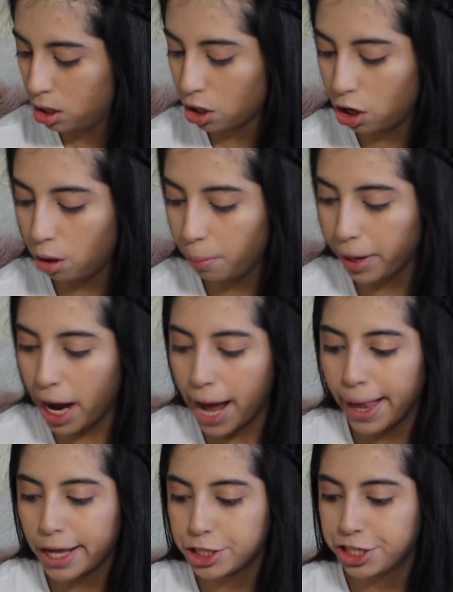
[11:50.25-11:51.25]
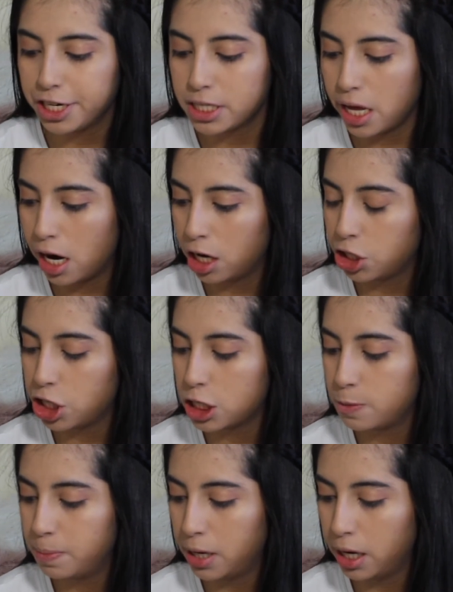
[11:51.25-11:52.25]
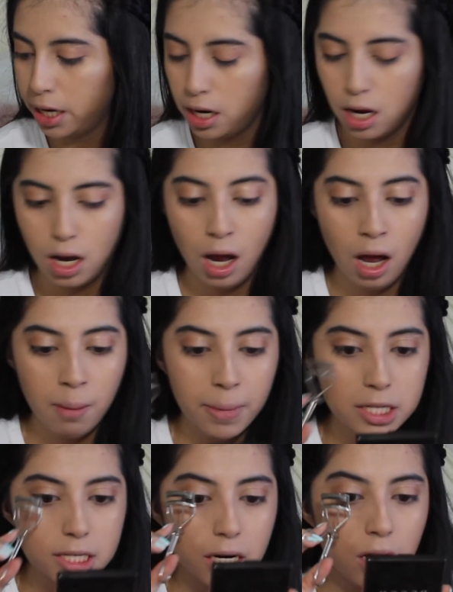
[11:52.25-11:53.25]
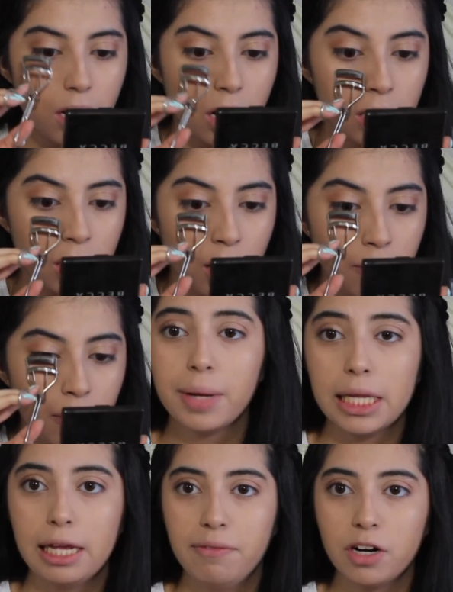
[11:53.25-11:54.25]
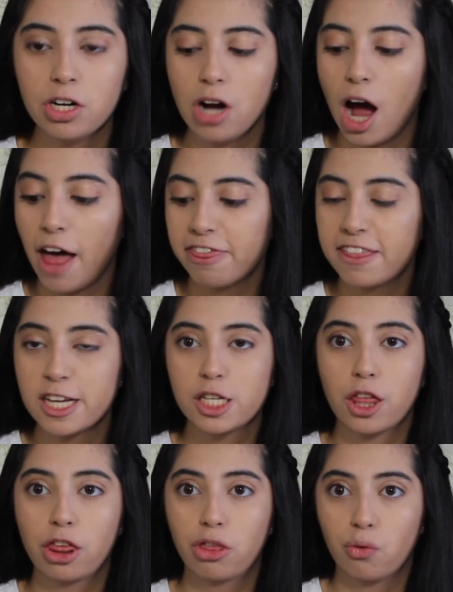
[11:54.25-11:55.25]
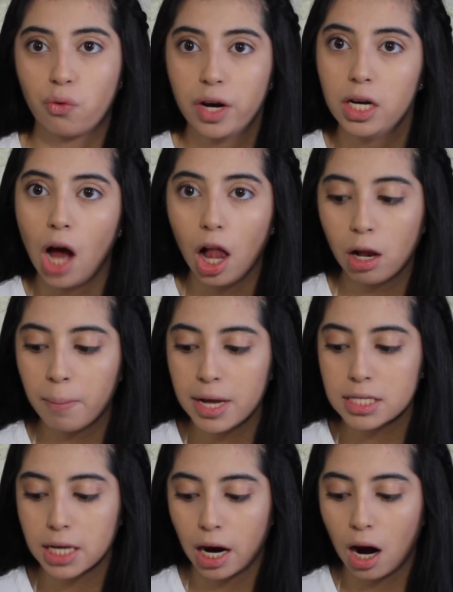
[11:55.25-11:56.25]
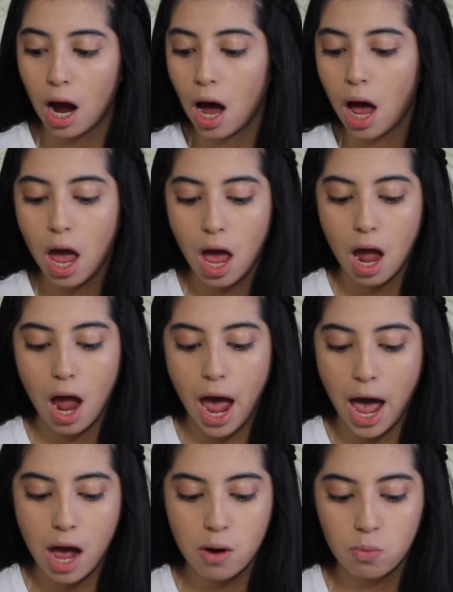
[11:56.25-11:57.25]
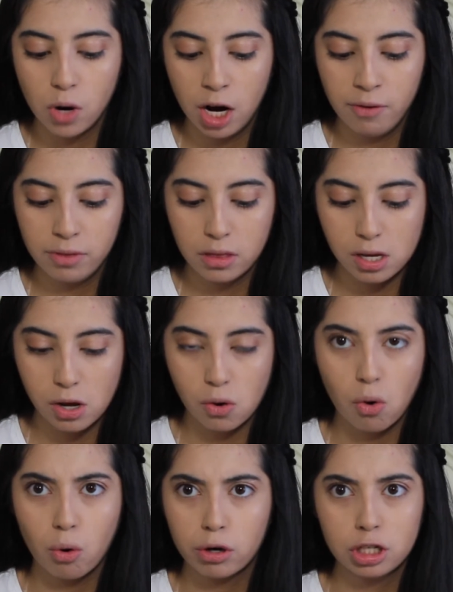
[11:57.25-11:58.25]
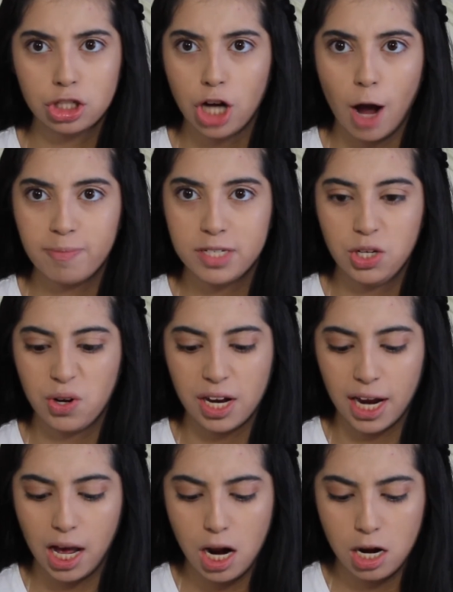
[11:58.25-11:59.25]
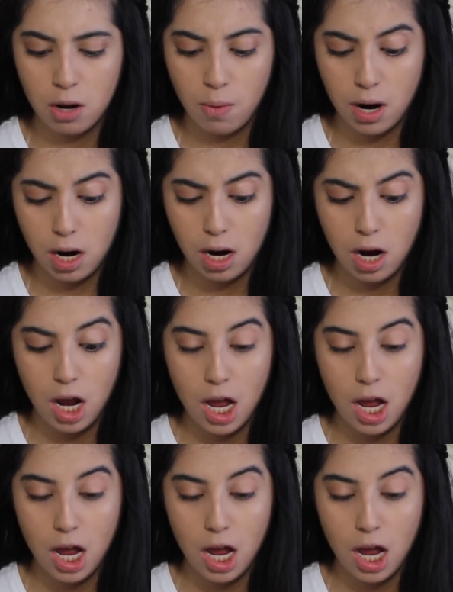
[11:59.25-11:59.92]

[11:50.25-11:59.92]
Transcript: Curl my eyelashes and I just put mascara on them. Believe it or not, this $3 mascara at one of the corner shops that you can get anywhere